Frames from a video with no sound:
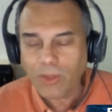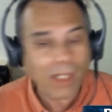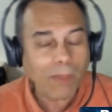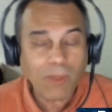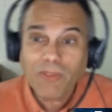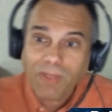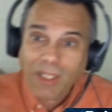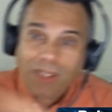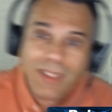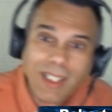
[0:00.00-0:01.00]
No, I'm going to
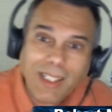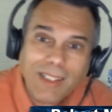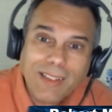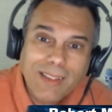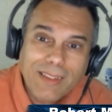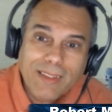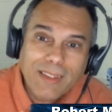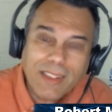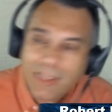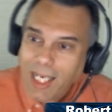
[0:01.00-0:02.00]
follow that
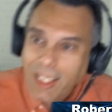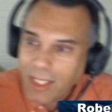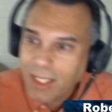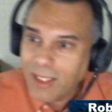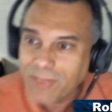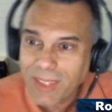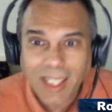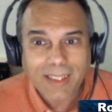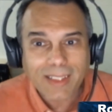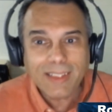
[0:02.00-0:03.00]
because I love
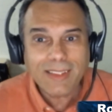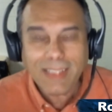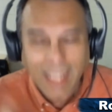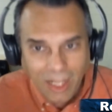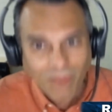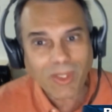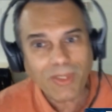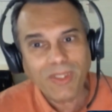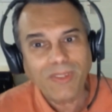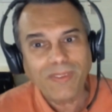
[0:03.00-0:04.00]
that. That I
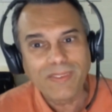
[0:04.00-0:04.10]
want to do.